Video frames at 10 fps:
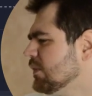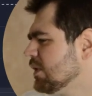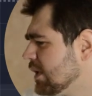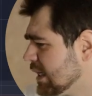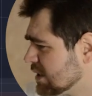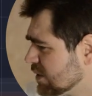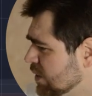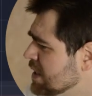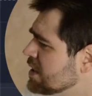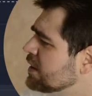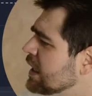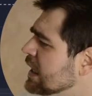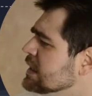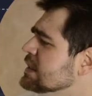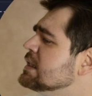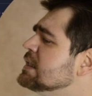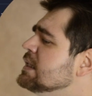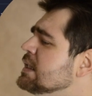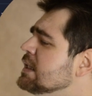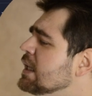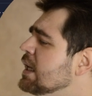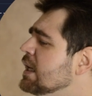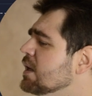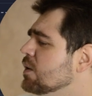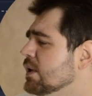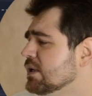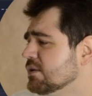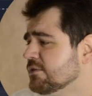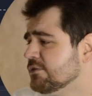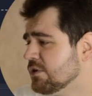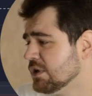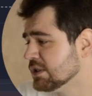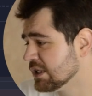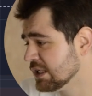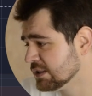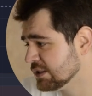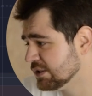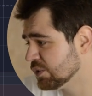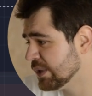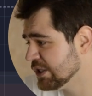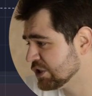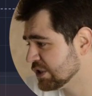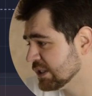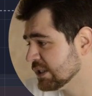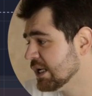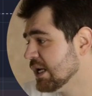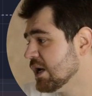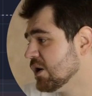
Okay, so here I see quite a volatile situation,